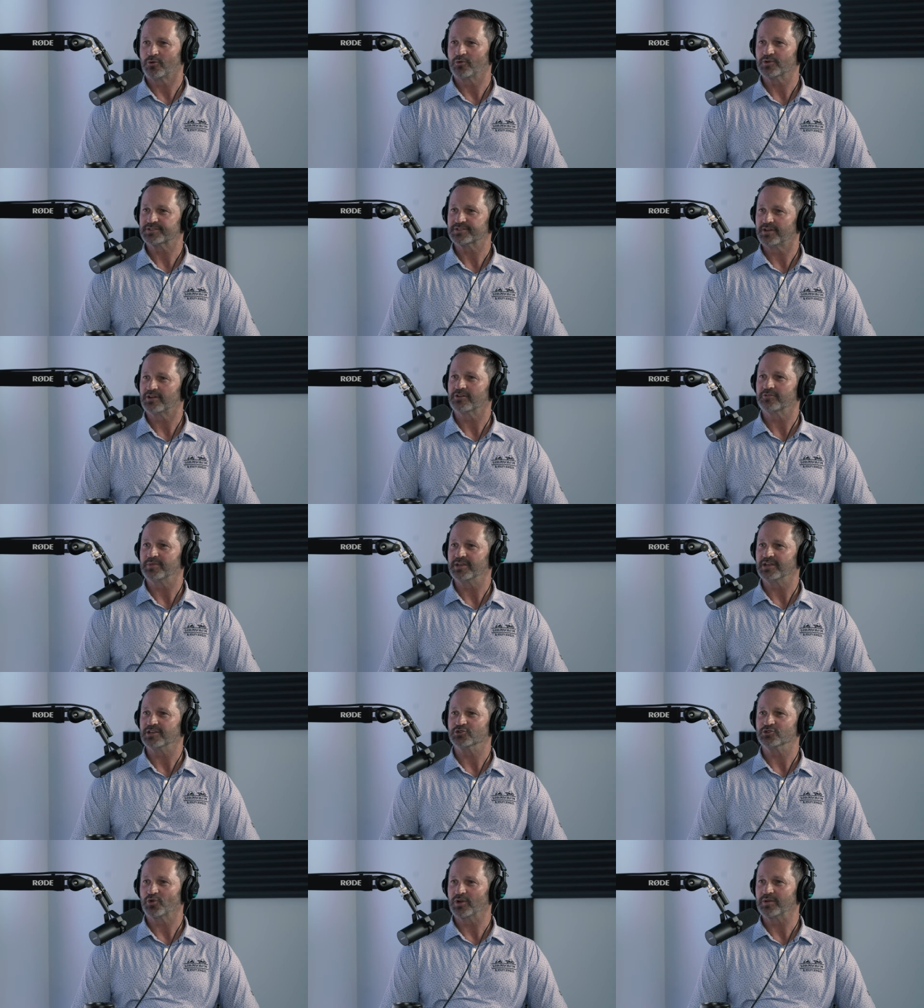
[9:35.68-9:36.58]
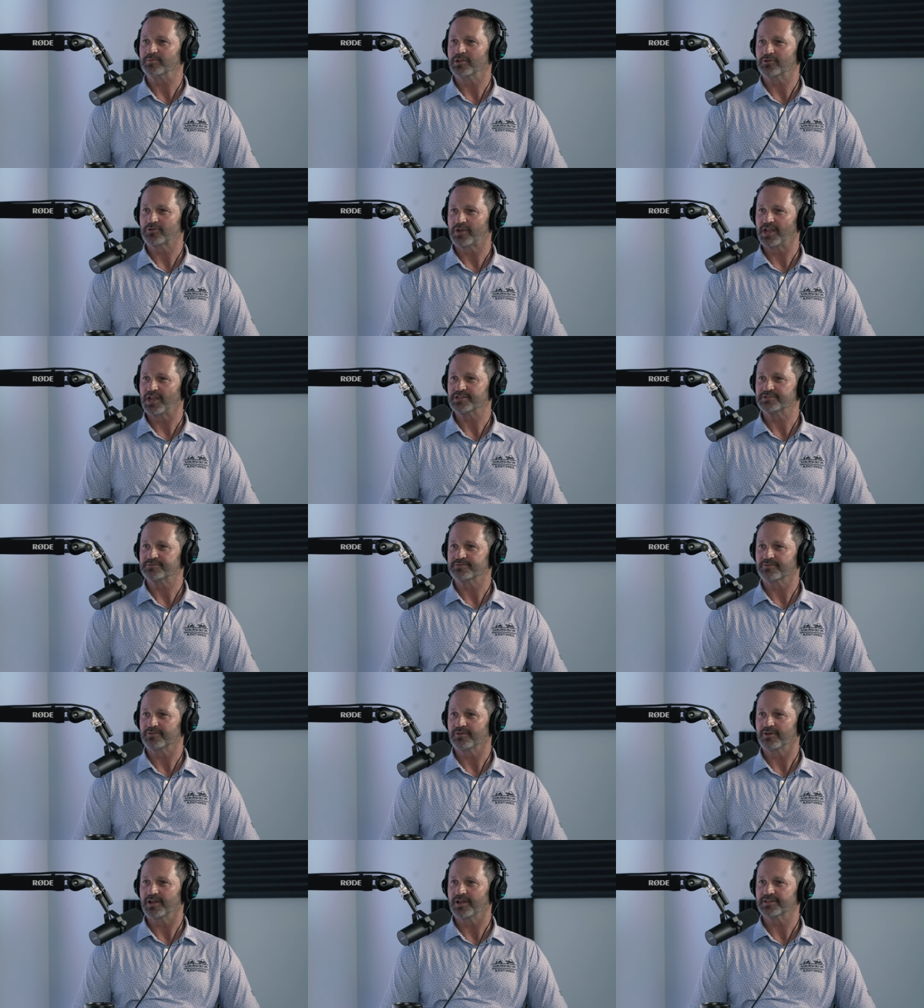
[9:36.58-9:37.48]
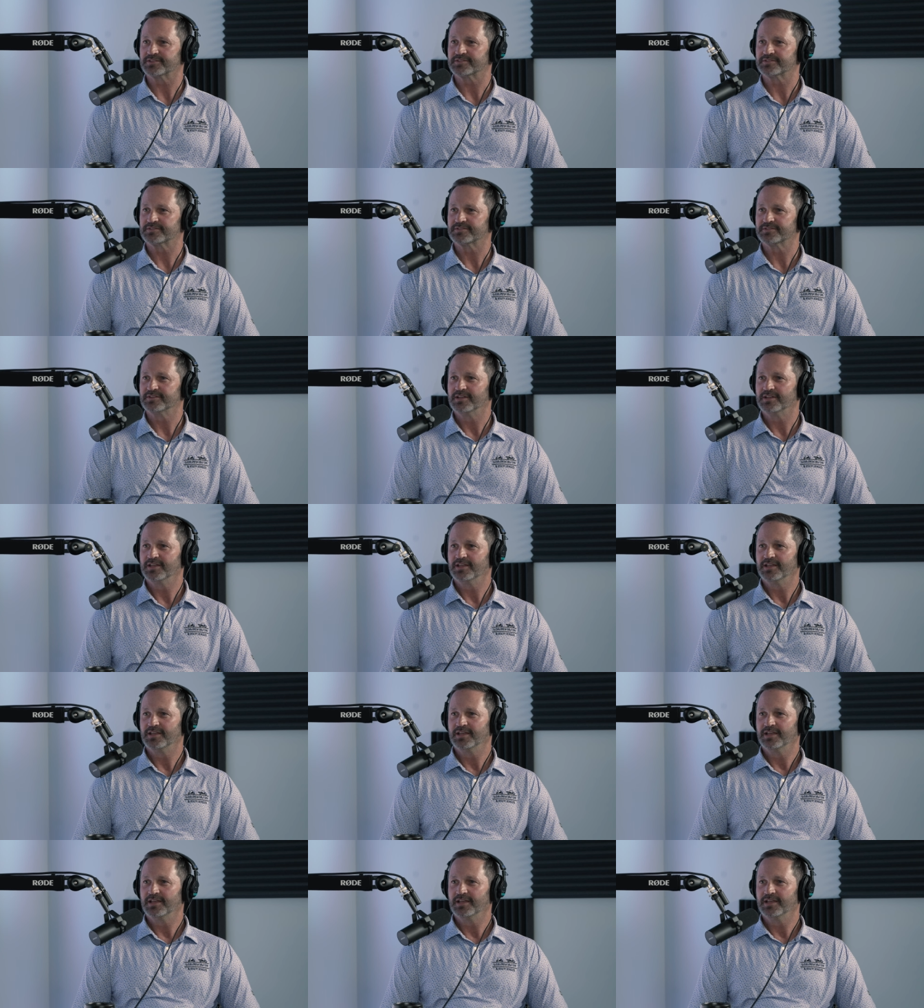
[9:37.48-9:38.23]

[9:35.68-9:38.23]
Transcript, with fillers: always thought to be a dream location for us. Mm-hmm.